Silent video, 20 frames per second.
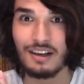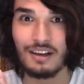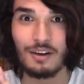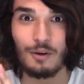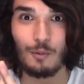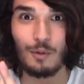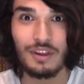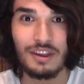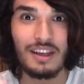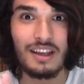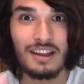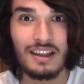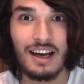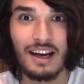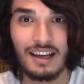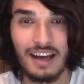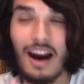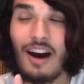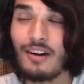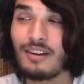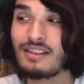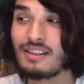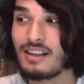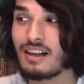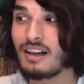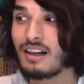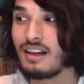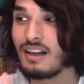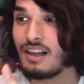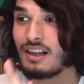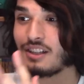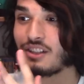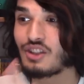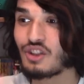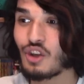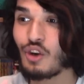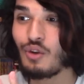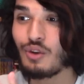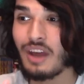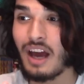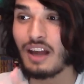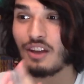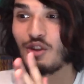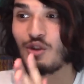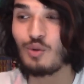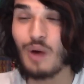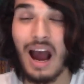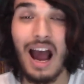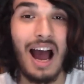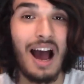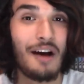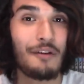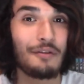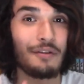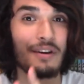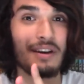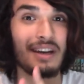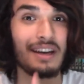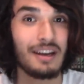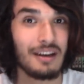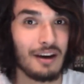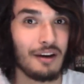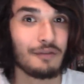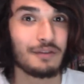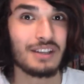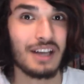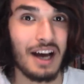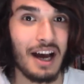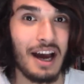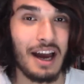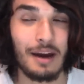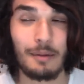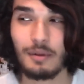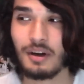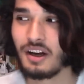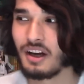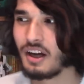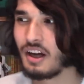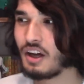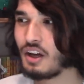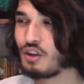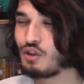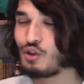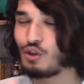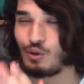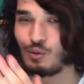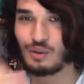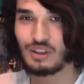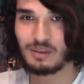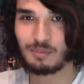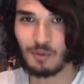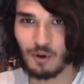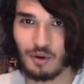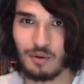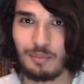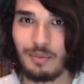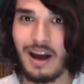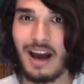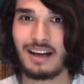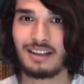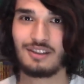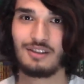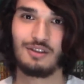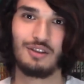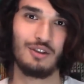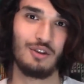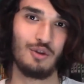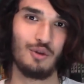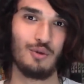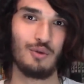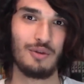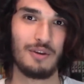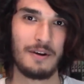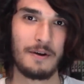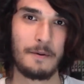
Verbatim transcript: within that character so that you have enough time to respond back to the dude.